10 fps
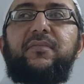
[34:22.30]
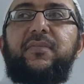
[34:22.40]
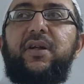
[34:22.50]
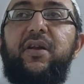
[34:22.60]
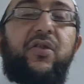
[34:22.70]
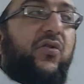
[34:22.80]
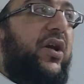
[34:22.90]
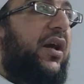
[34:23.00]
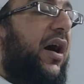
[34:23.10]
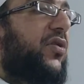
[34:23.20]

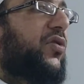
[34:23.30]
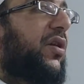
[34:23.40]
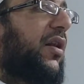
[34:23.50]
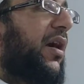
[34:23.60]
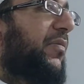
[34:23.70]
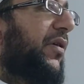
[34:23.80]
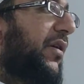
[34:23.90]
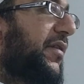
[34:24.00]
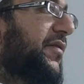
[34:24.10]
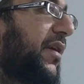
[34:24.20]
300
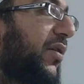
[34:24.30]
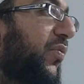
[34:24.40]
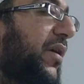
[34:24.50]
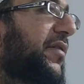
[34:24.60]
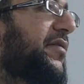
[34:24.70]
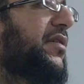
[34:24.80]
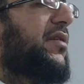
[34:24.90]
libraries in one city.